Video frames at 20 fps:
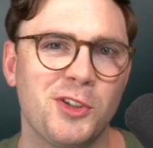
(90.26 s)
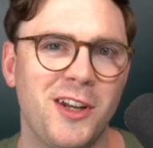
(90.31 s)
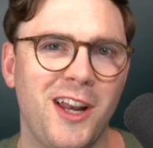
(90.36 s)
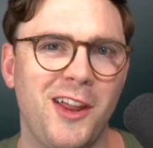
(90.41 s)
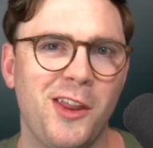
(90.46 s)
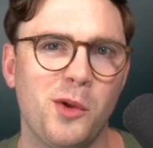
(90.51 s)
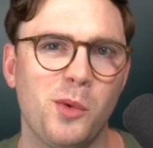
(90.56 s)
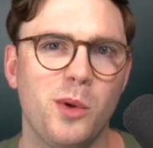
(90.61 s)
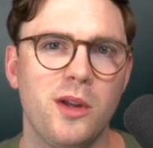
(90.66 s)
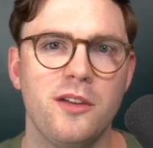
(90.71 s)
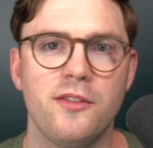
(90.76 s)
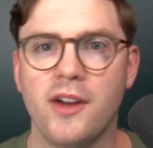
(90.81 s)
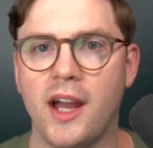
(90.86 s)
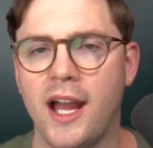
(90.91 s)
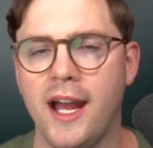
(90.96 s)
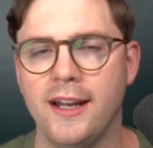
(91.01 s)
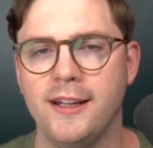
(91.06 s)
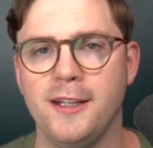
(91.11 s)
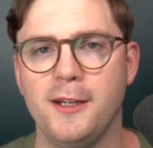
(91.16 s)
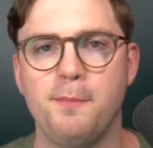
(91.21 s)
now that we've
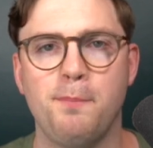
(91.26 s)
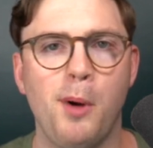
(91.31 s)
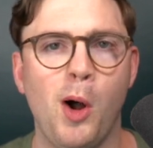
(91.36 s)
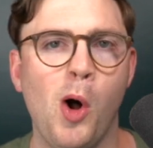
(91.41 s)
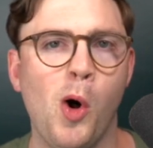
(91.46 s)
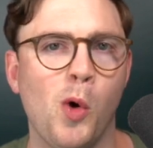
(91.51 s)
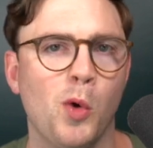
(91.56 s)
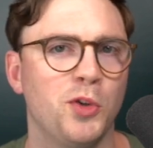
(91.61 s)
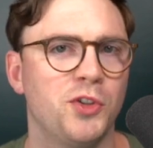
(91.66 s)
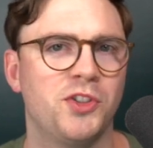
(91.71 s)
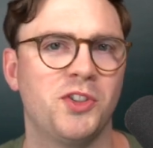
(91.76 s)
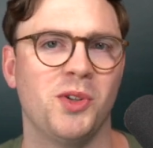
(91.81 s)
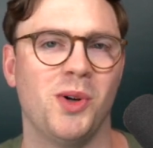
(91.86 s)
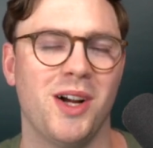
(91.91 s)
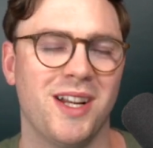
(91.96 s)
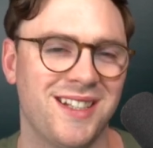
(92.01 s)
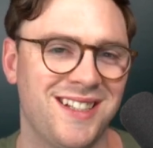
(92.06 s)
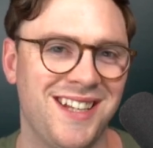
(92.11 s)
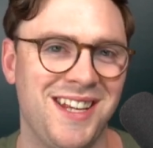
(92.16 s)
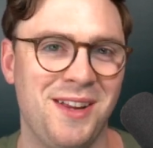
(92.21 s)
added polls to
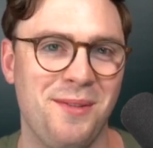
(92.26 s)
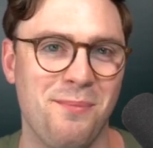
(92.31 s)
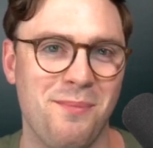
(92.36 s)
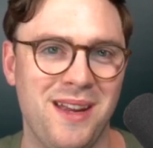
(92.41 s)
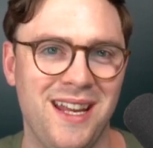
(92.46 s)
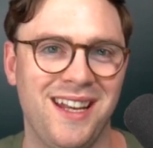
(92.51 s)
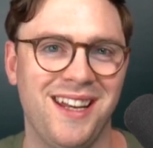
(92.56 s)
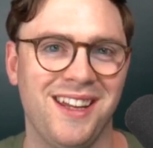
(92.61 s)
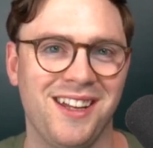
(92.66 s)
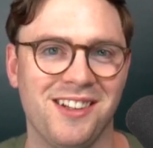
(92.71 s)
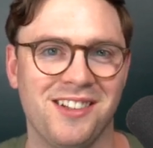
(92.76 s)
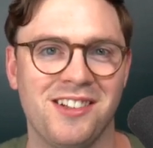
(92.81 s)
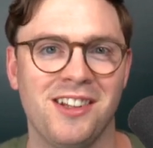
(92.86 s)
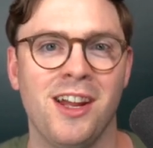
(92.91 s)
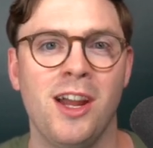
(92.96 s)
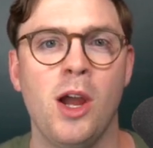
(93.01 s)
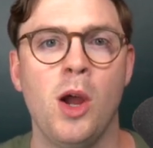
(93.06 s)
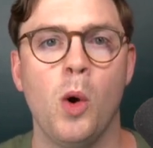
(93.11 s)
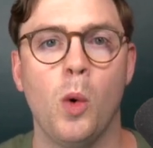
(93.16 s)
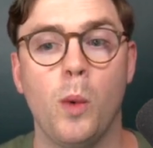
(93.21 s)
our team meetings,
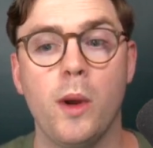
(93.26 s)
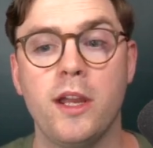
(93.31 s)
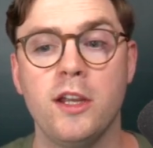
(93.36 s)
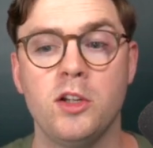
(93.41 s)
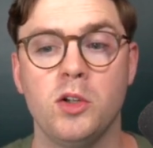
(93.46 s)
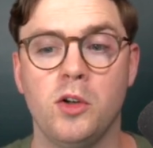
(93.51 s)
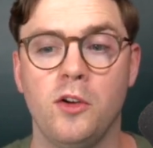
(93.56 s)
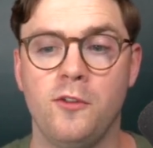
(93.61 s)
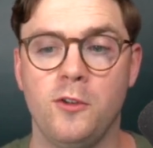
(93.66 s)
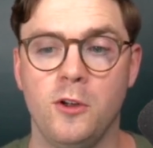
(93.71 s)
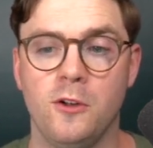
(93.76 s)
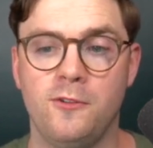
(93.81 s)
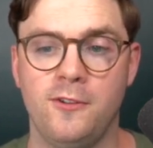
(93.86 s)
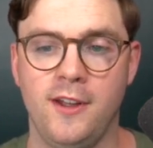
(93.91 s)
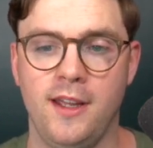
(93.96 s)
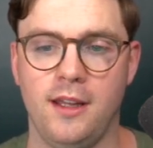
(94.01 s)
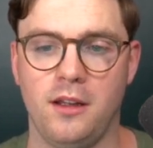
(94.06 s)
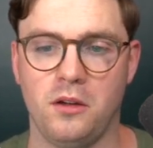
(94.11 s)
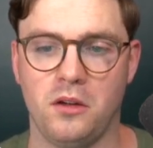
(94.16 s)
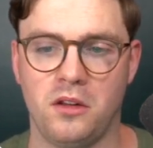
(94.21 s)
we can do a few
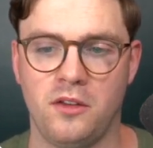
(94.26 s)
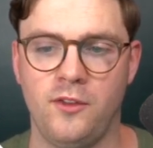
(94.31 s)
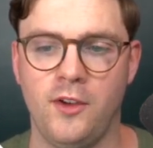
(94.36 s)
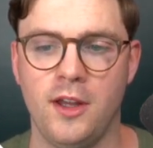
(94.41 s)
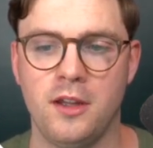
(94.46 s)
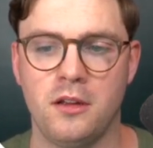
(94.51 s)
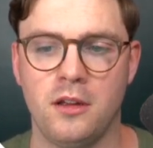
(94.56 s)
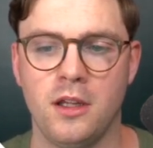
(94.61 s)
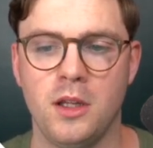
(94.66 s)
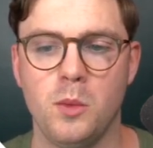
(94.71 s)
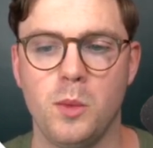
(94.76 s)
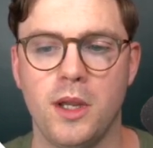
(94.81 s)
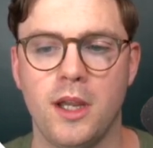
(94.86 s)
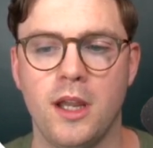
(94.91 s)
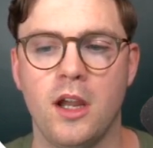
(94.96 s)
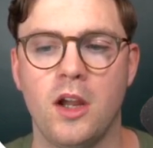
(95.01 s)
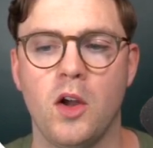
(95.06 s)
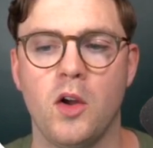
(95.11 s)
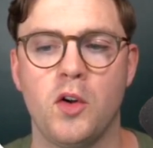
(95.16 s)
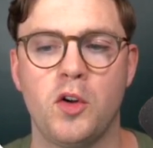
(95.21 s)
things. Firstly, we
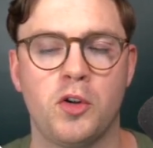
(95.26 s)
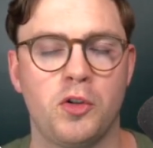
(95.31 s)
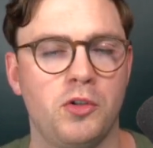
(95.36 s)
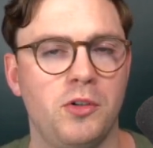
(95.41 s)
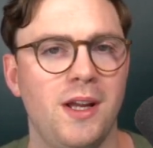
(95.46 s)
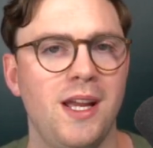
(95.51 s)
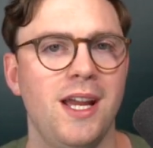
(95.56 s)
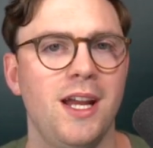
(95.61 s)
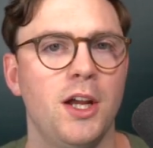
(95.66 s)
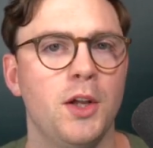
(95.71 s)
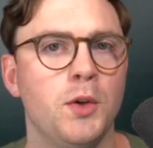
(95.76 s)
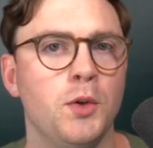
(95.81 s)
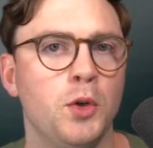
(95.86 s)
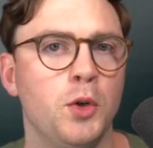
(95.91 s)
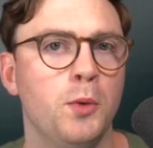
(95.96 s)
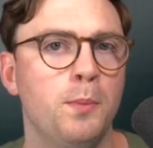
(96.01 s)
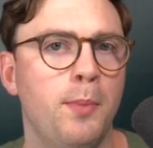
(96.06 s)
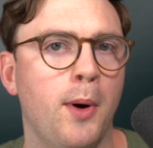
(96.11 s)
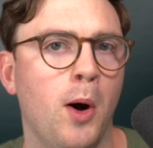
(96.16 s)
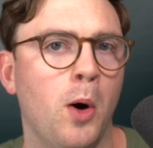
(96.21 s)
could go create a
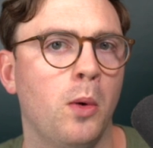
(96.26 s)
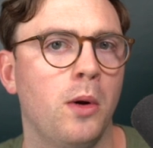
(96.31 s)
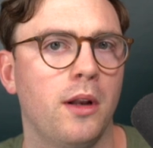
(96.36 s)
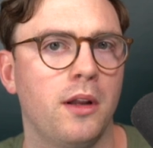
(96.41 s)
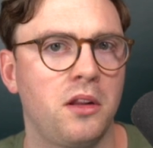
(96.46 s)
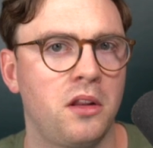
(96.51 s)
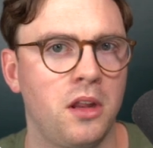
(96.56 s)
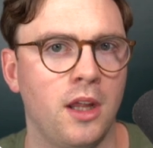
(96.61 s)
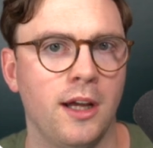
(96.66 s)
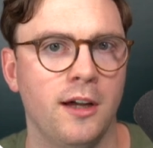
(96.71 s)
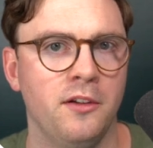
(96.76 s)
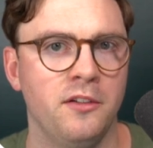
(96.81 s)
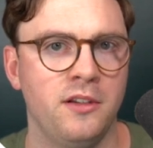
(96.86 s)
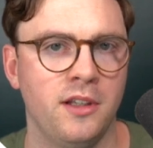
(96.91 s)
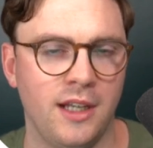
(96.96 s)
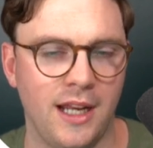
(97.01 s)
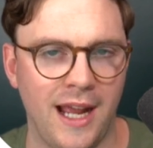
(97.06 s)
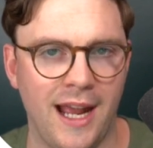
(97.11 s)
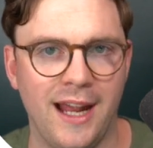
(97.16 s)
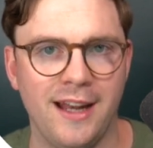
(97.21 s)
new poll ourselves
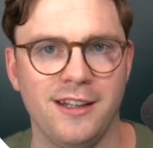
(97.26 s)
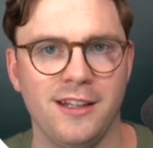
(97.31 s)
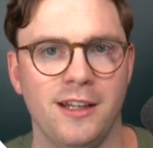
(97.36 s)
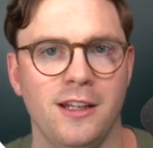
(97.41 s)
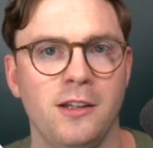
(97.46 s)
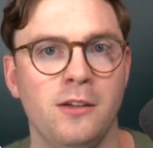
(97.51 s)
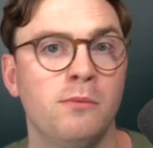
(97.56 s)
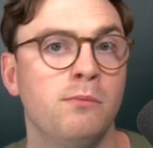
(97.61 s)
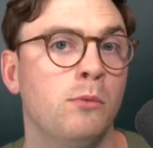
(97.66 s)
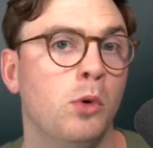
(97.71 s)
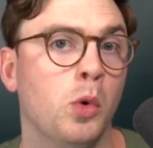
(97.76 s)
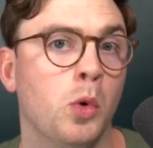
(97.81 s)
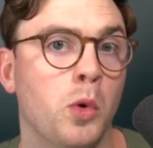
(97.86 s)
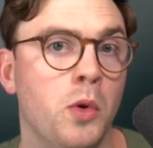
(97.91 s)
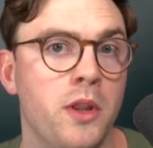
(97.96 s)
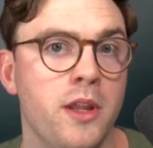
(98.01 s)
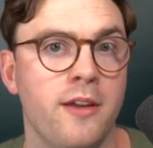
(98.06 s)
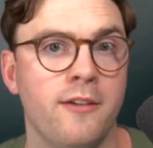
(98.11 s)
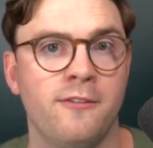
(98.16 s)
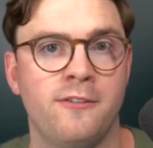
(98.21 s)
and add in all
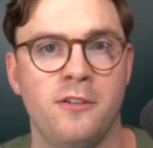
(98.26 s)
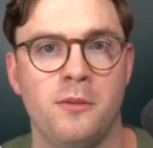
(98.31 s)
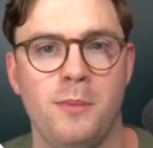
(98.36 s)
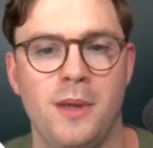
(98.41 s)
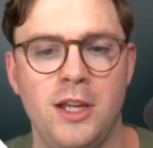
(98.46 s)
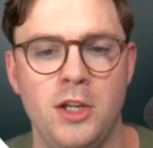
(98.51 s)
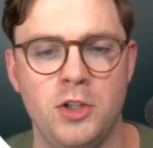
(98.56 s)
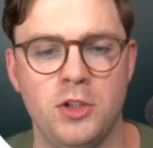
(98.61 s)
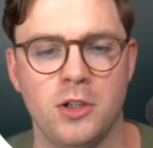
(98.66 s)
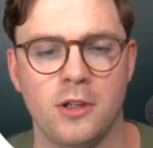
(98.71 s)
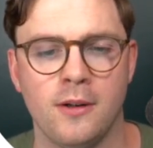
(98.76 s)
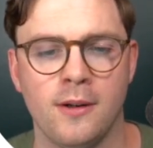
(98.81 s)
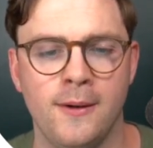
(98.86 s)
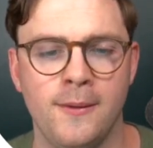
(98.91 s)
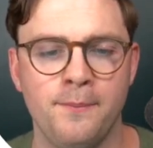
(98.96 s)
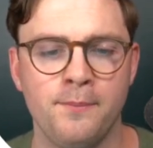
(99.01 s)
the information.